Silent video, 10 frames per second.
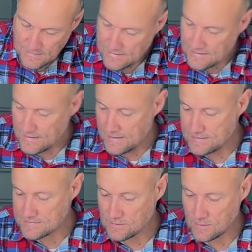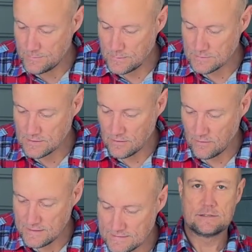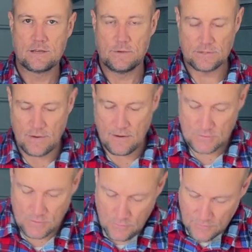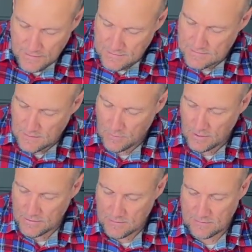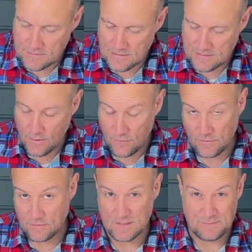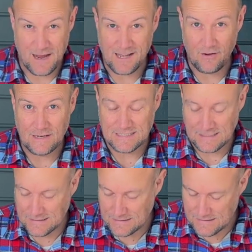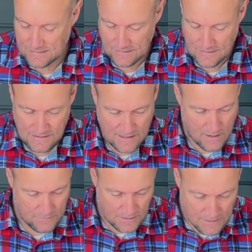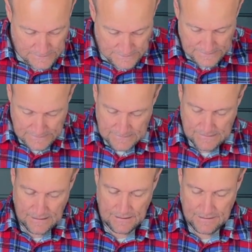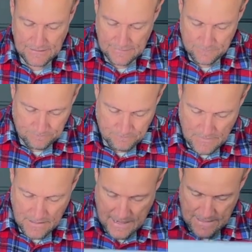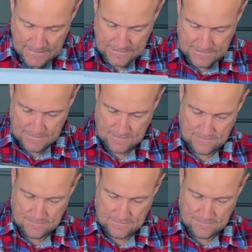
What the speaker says: It's got a built-in light, so we do have two of these, so we're going to use these hopefully for the main lighting in the cabin. And